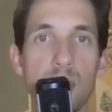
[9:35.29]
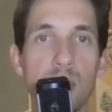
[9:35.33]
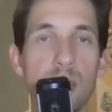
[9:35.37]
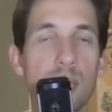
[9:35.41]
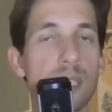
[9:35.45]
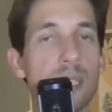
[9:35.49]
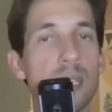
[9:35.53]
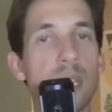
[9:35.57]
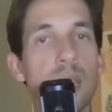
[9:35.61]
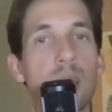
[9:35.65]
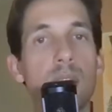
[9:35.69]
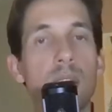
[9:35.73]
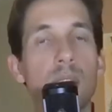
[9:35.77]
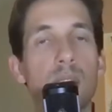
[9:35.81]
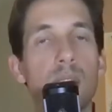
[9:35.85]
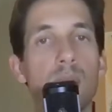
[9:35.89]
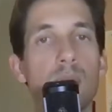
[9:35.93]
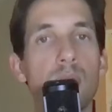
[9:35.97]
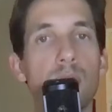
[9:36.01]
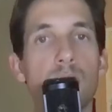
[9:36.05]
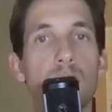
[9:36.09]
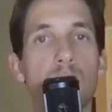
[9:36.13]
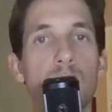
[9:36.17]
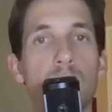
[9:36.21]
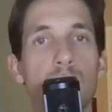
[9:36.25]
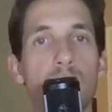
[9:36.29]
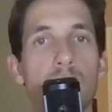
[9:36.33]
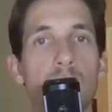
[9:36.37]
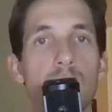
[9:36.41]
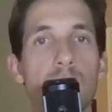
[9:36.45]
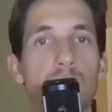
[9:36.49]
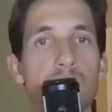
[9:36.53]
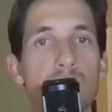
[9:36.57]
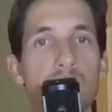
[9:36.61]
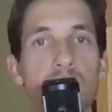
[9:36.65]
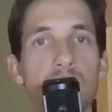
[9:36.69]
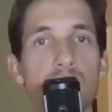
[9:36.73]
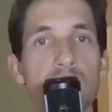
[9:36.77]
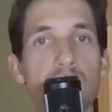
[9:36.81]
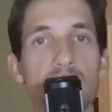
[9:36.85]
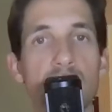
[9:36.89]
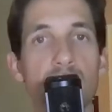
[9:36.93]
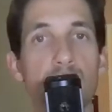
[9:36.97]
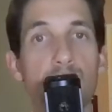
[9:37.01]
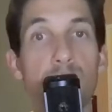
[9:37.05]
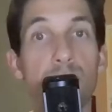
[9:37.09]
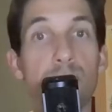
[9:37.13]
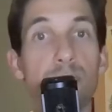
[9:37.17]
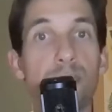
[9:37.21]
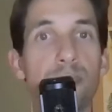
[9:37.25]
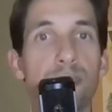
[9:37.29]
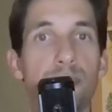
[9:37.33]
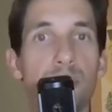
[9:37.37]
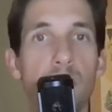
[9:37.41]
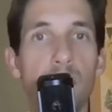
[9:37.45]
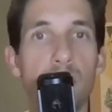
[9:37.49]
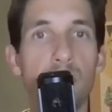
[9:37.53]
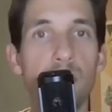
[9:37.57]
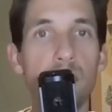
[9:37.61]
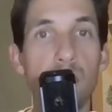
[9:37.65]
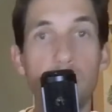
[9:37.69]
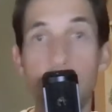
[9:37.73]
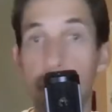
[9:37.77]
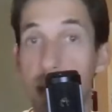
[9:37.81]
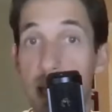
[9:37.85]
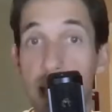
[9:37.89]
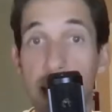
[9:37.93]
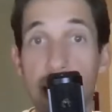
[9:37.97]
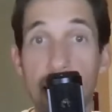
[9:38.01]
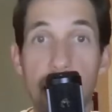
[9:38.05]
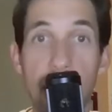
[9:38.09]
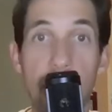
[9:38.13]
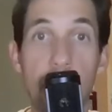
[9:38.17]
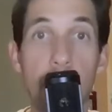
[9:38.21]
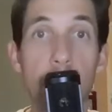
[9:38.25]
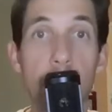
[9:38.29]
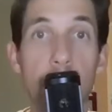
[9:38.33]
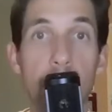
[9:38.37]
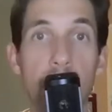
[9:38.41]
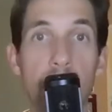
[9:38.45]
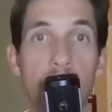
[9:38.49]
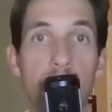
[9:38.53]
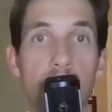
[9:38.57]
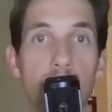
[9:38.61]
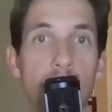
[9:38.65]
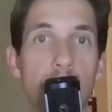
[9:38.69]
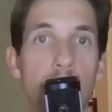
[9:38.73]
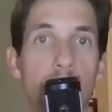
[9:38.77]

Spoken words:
Isn't it still fun? I mean, it can be.